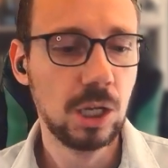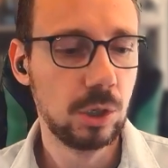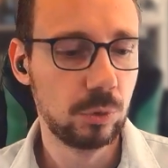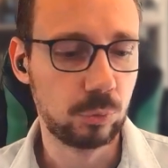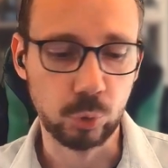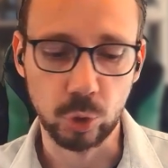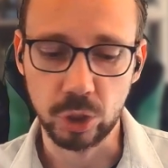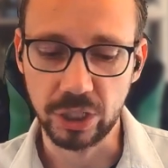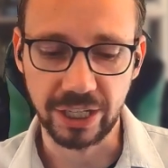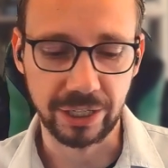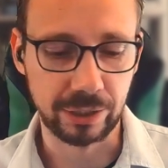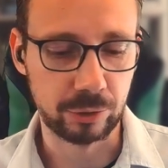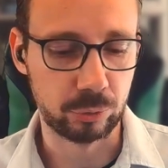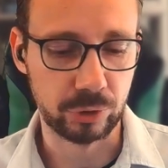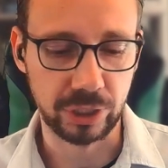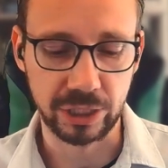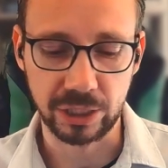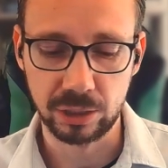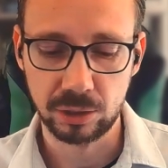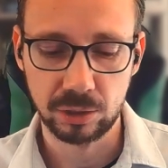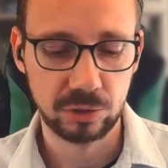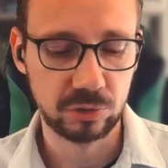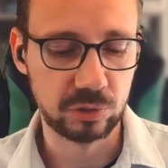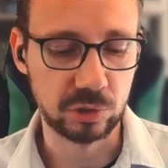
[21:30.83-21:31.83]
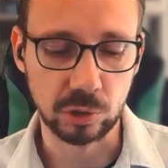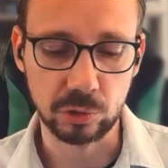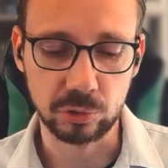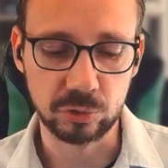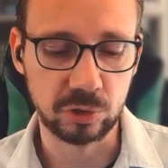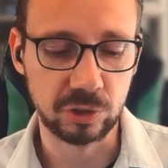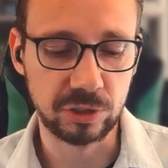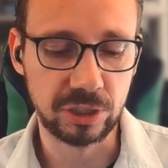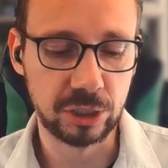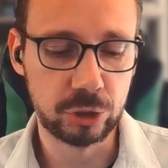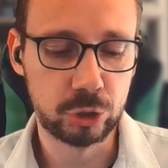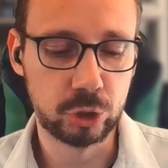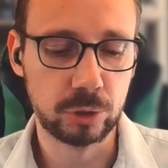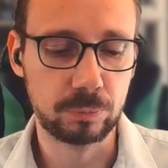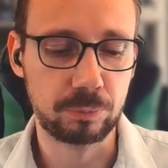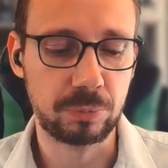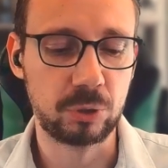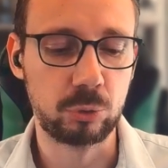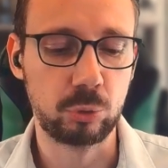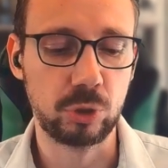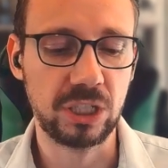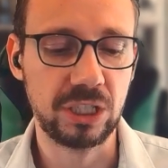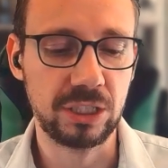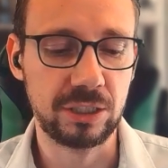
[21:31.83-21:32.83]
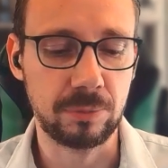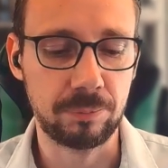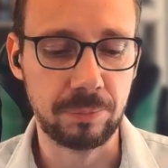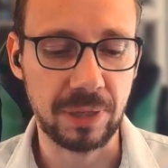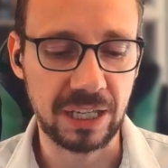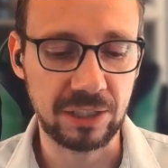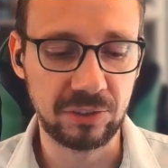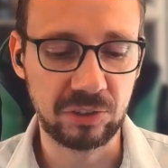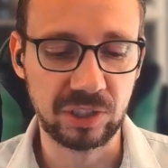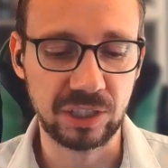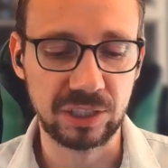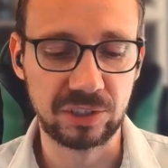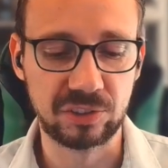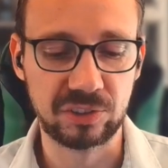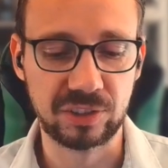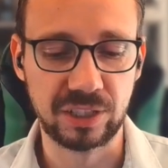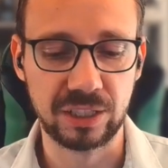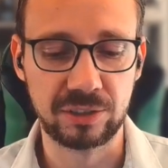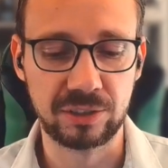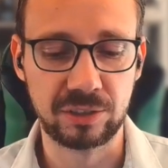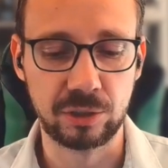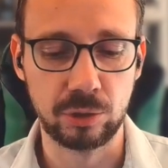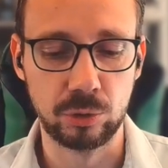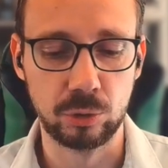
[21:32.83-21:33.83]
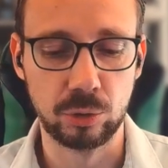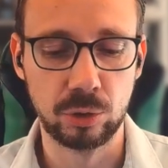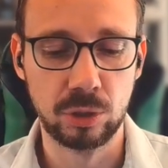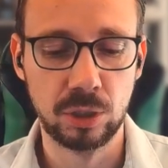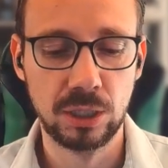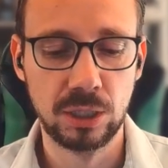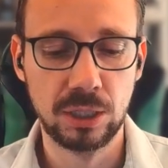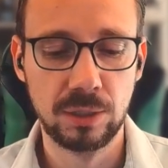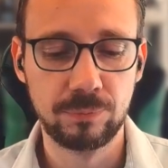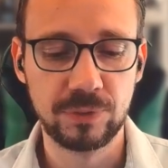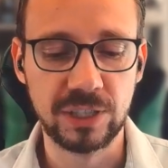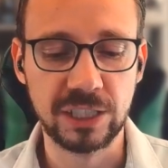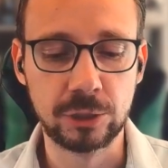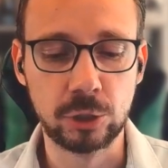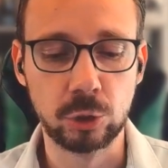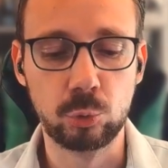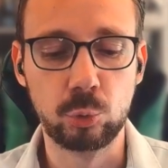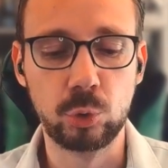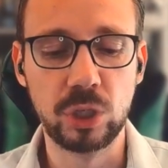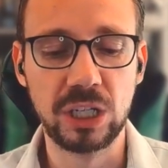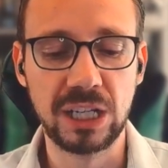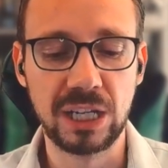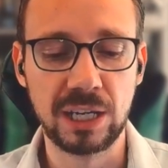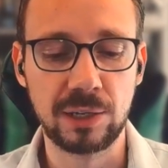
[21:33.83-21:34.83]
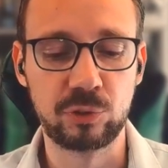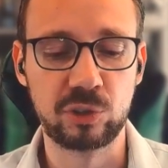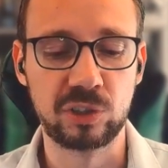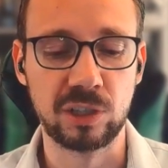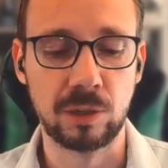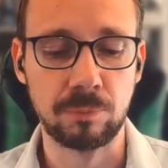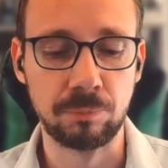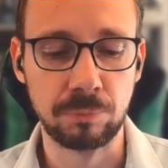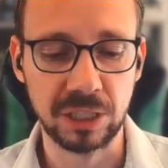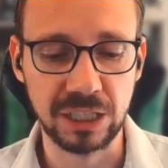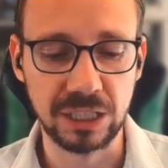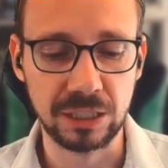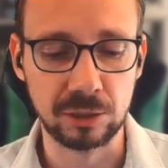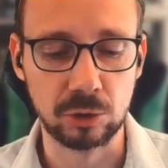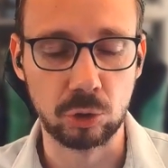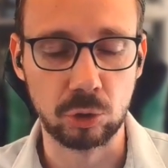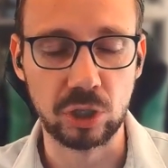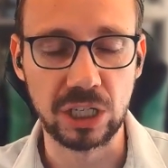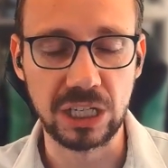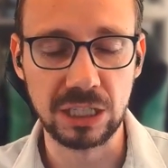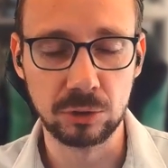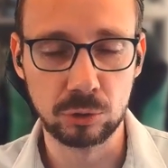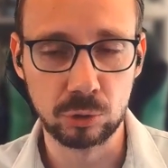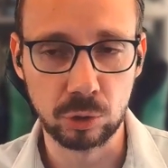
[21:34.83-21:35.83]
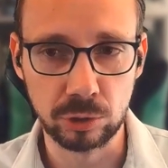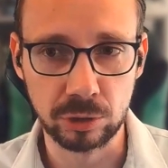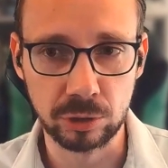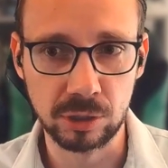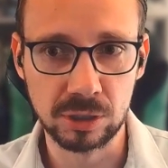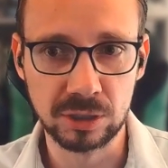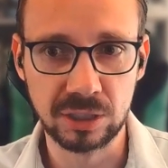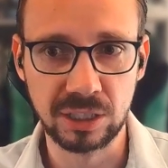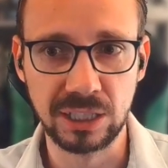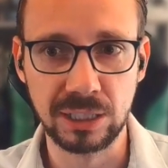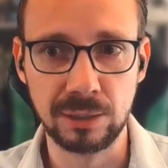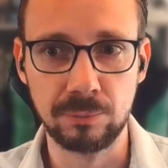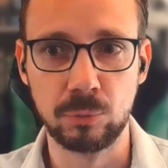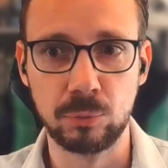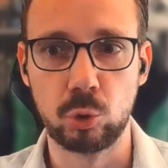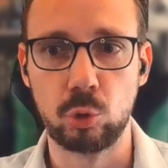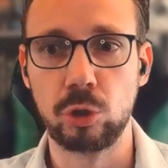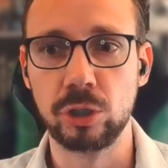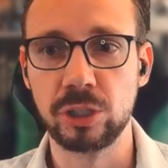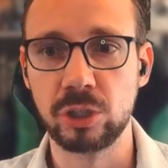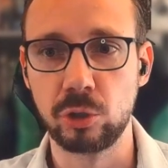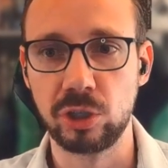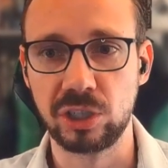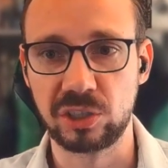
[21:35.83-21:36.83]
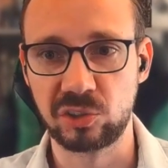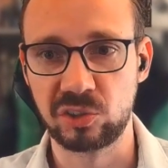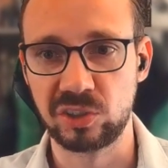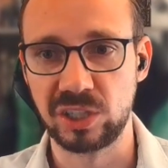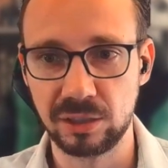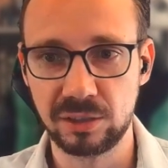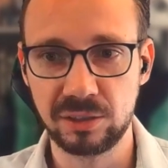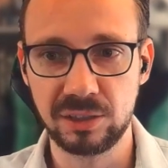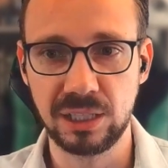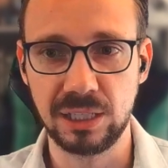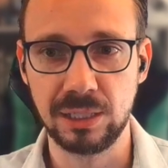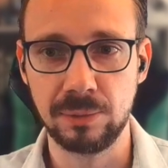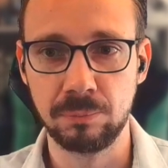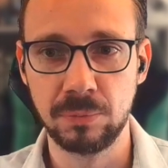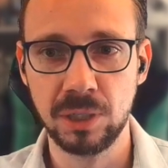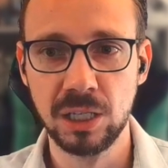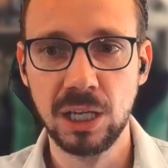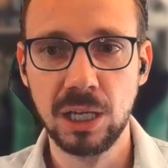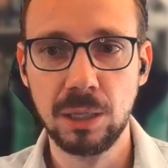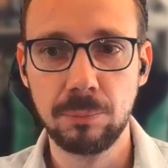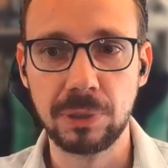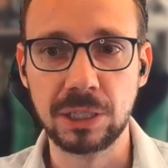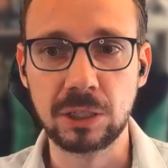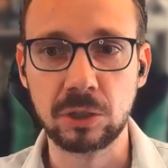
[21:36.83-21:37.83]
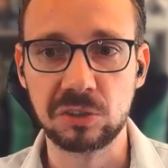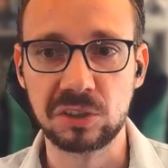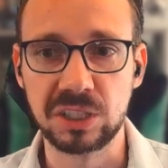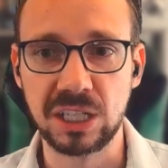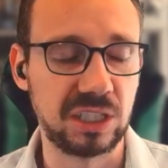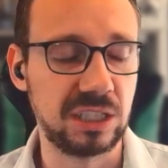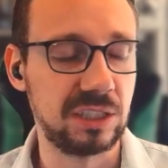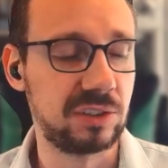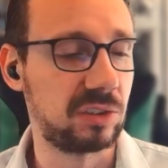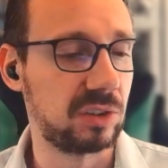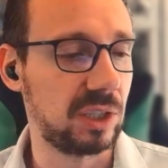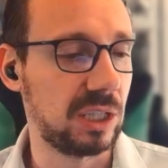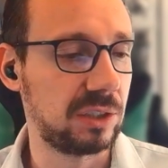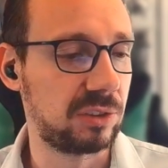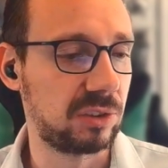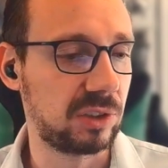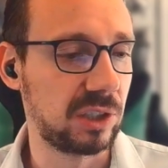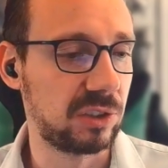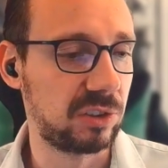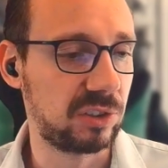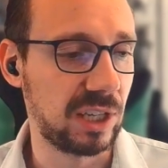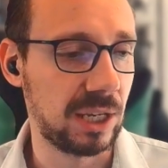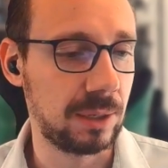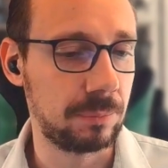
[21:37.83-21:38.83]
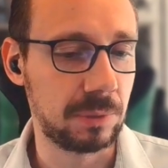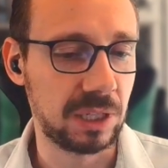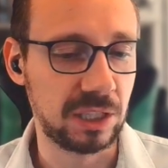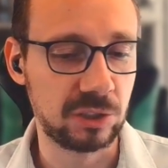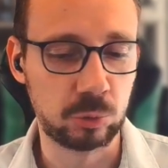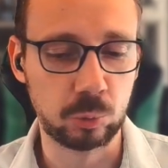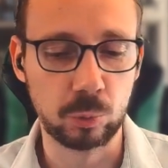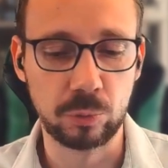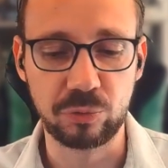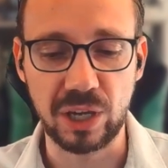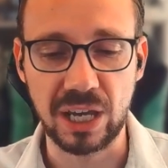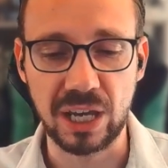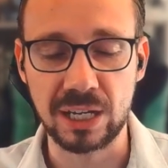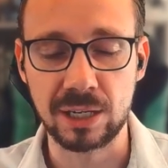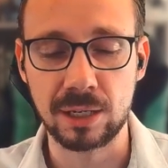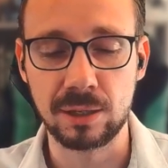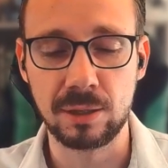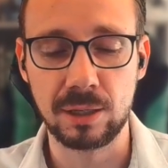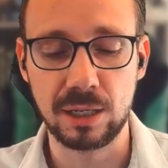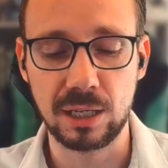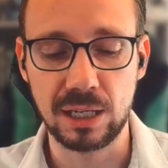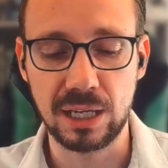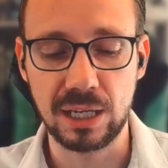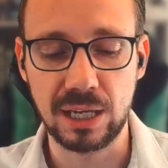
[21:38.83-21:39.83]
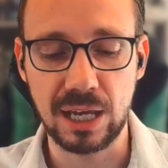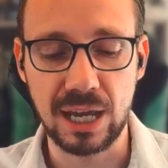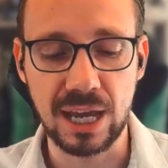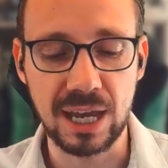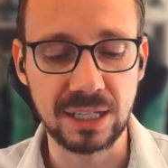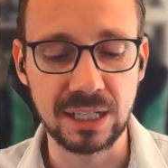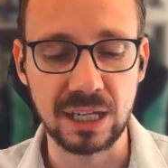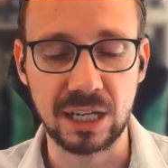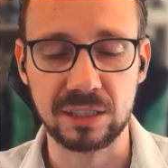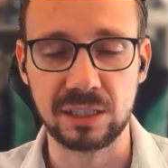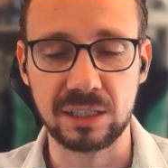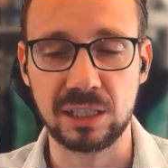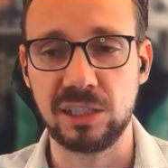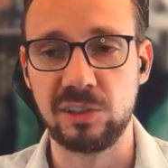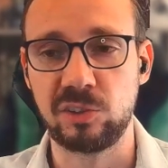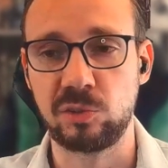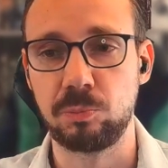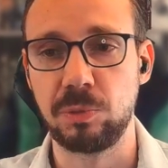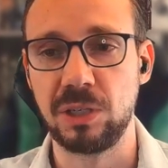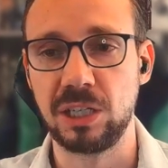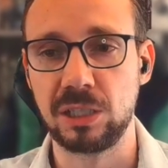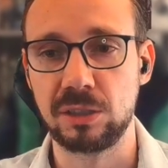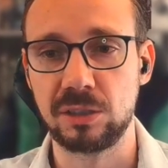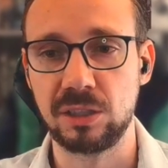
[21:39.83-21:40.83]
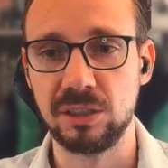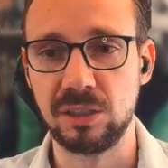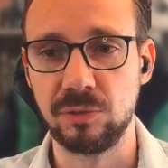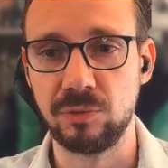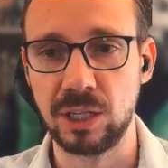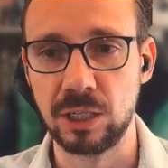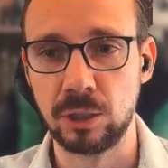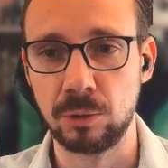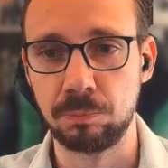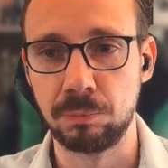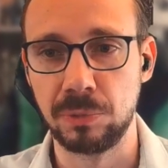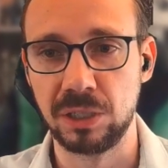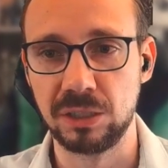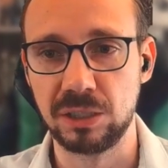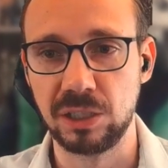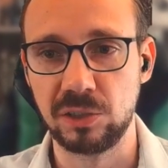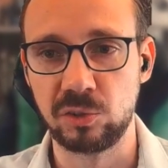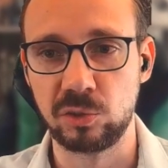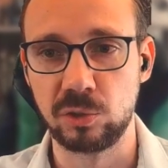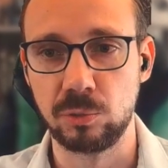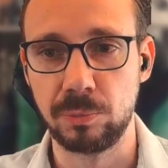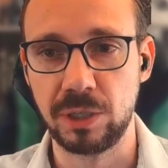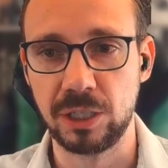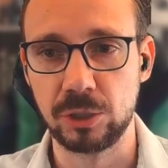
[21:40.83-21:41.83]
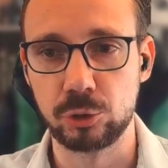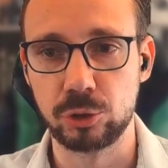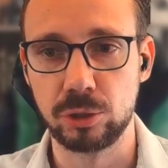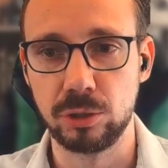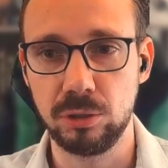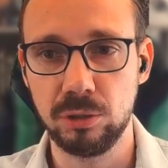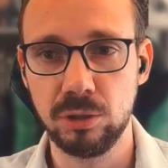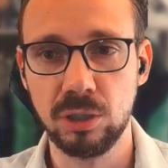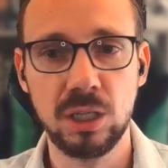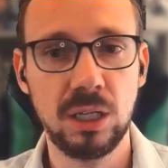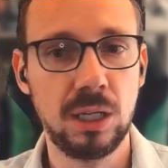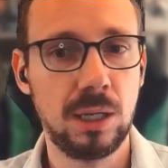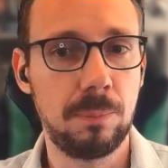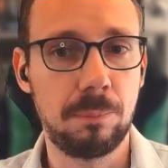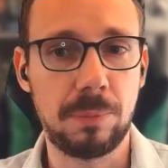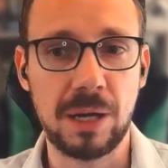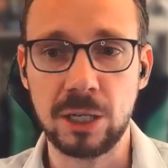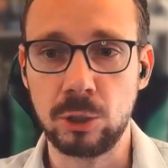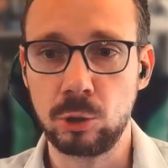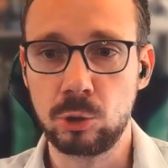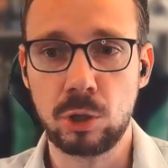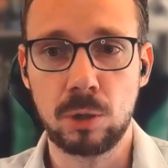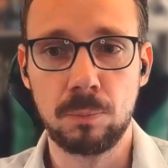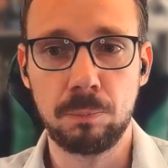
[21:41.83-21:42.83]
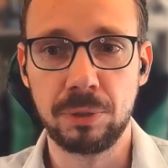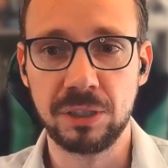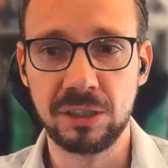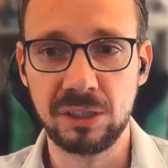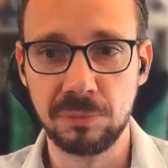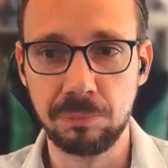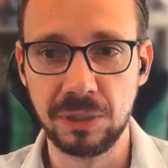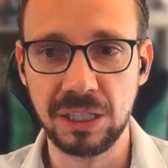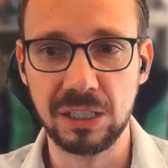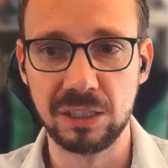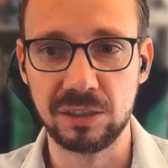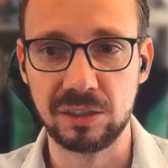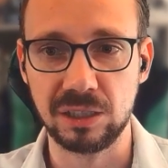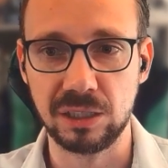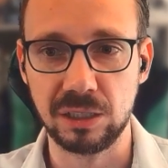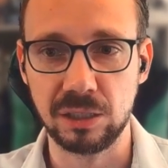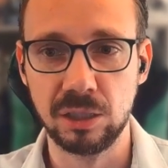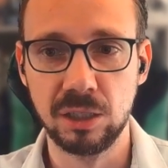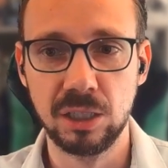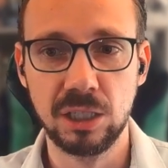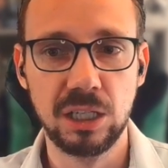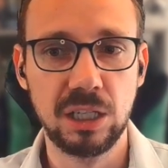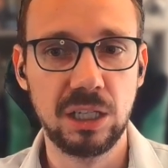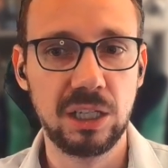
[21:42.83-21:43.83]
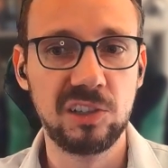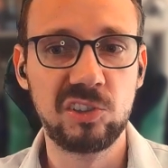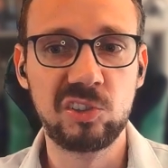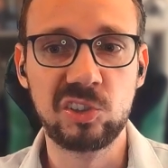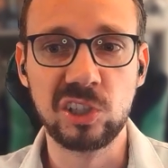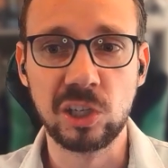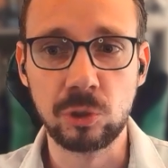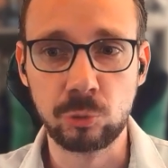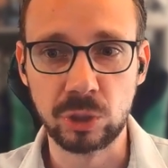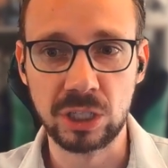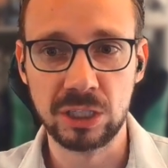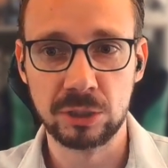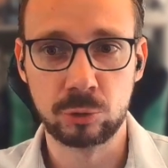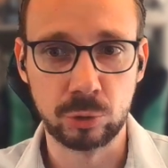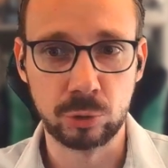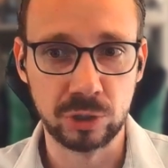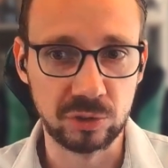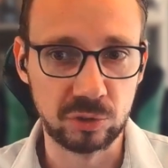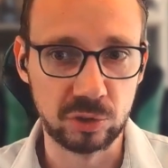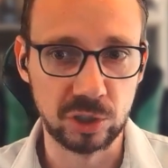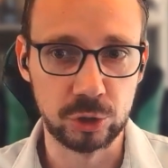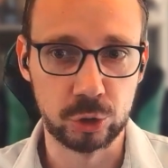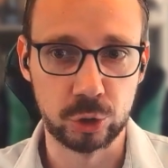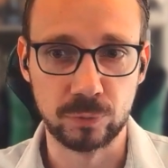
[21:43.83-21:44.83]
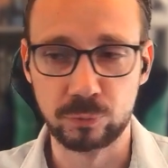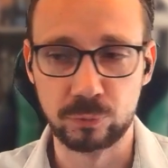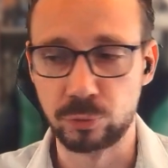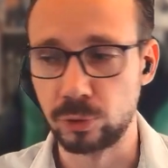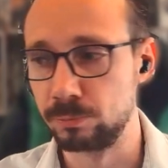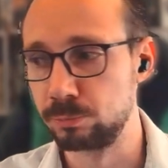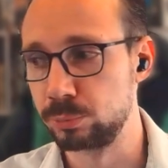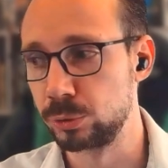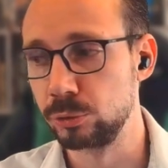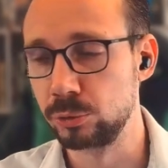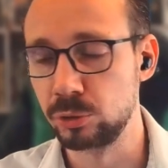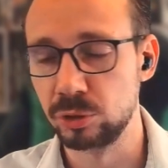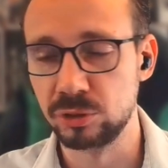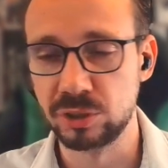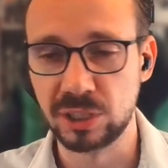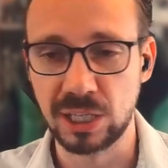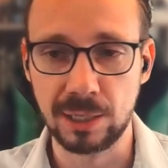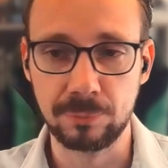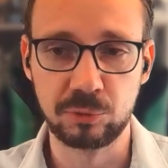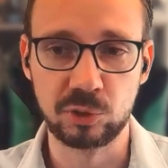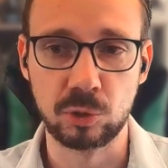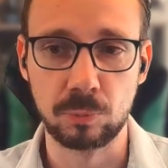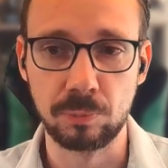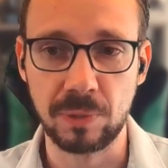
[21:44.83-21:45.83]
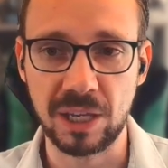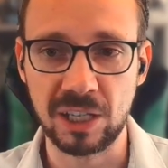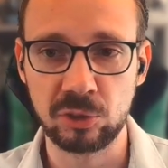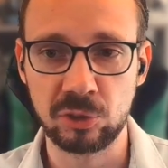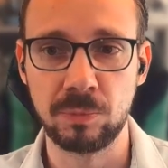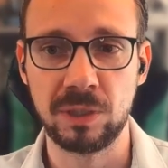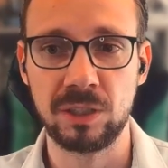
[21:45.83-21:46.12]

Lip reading: Fully agree. So this should be really the basics that you really have somebody in your internal team or your extended team, because it's the same as with any other aspect in development, as you mentioned. Biocompatibility, serial transition from prototypes to mass